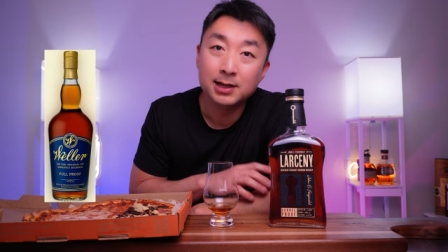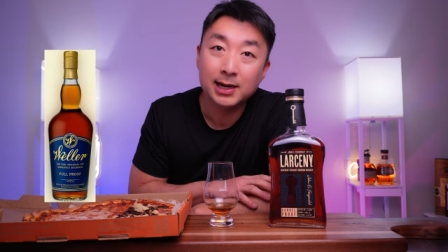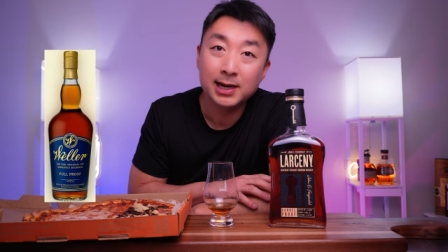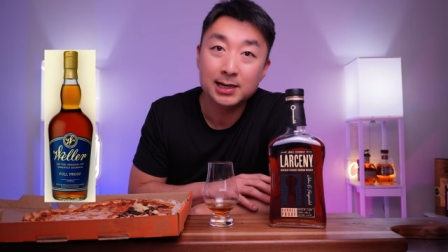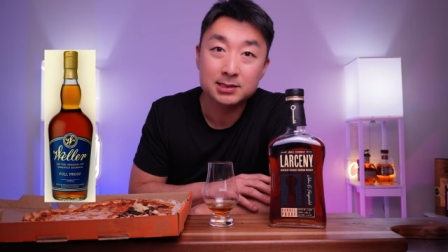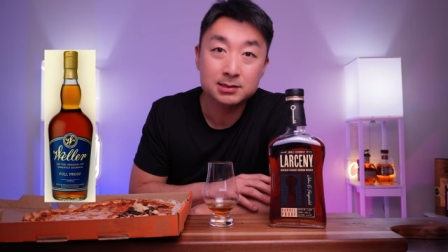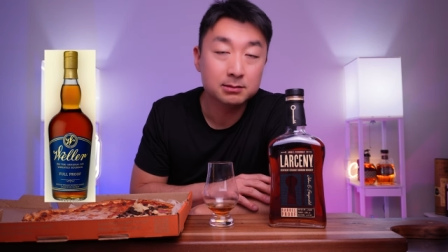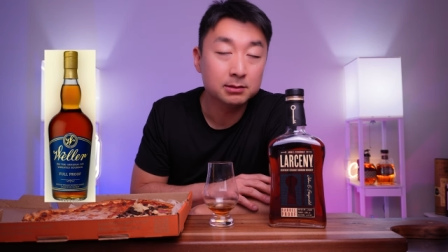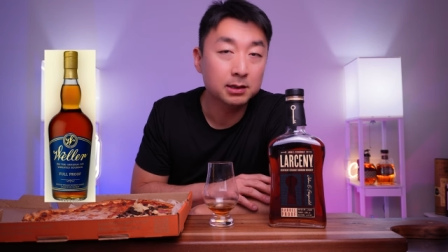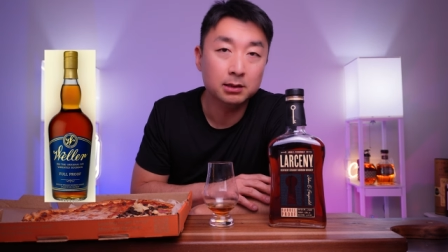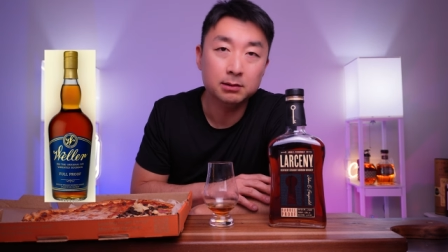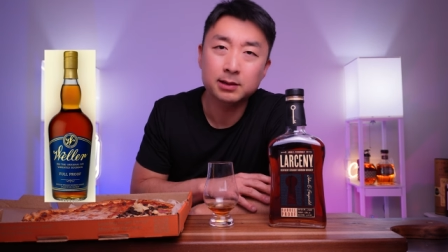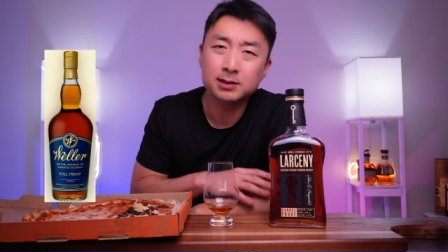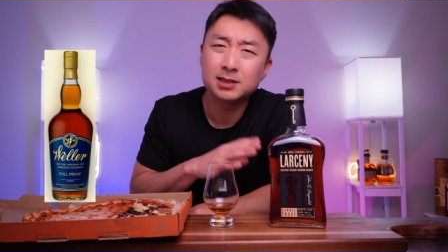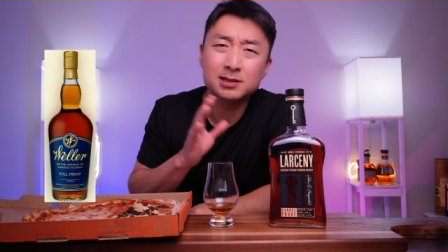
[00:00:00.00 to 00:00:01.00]
has you
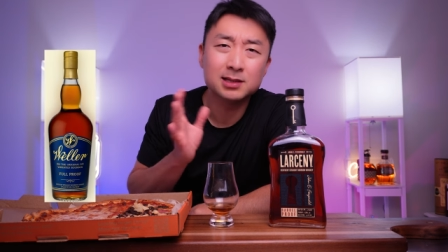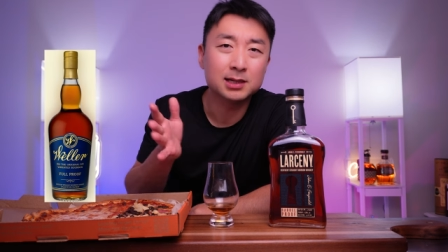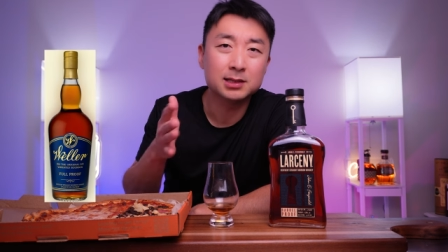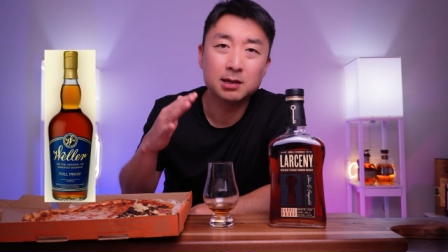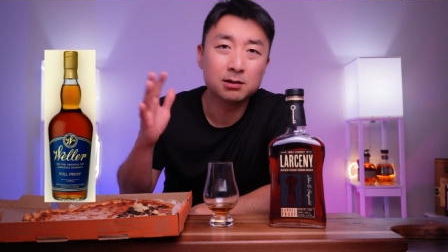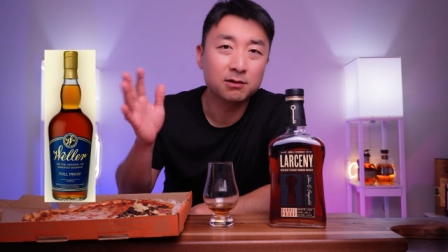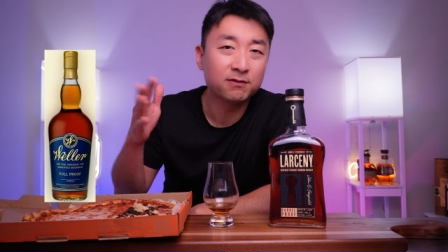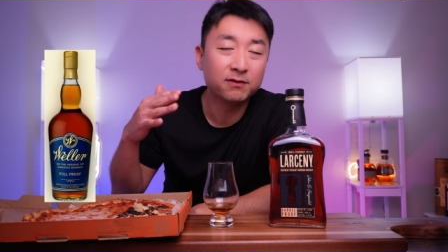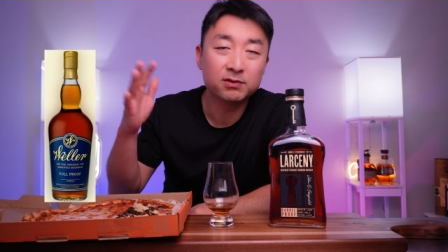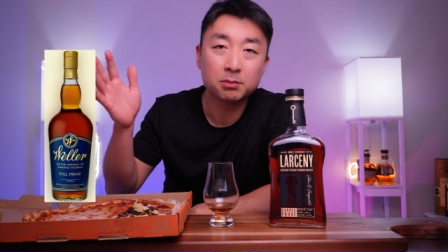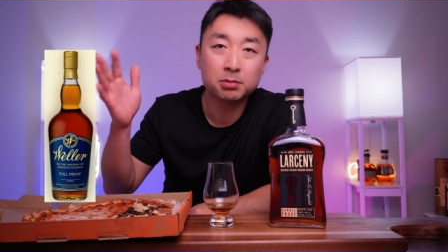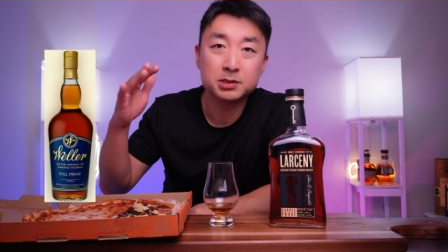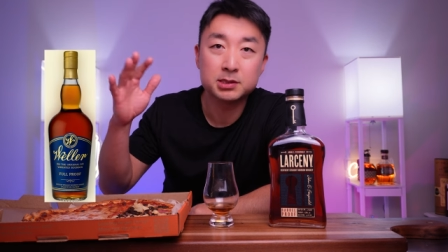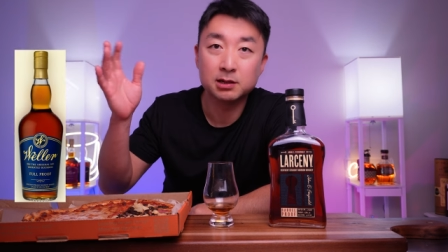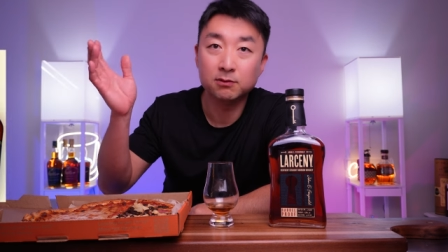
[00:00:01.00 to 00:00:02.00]
know I think like 10 or 50
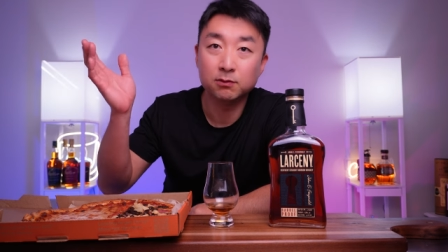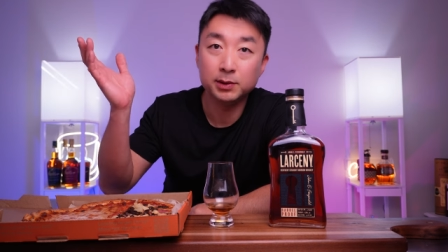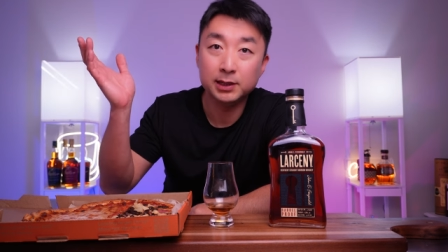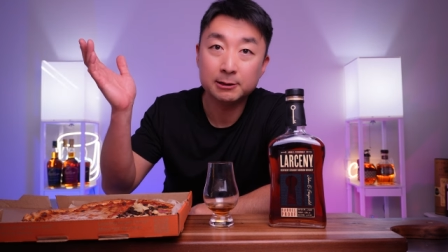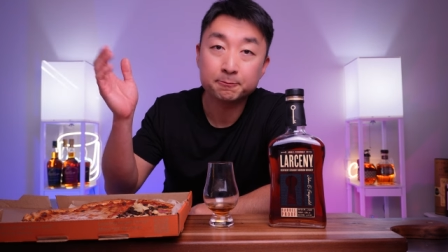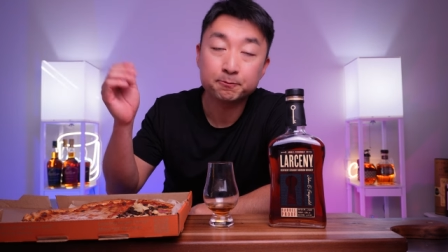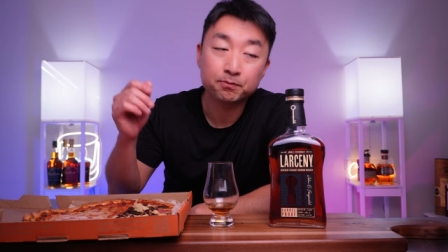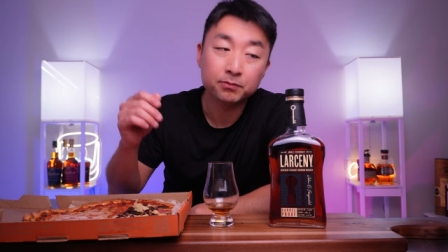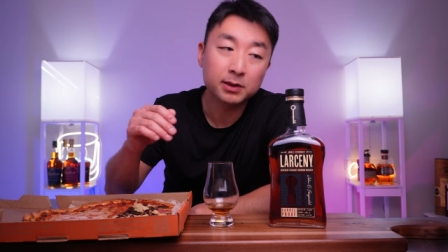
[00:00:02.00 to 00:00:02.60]
percent of wheat,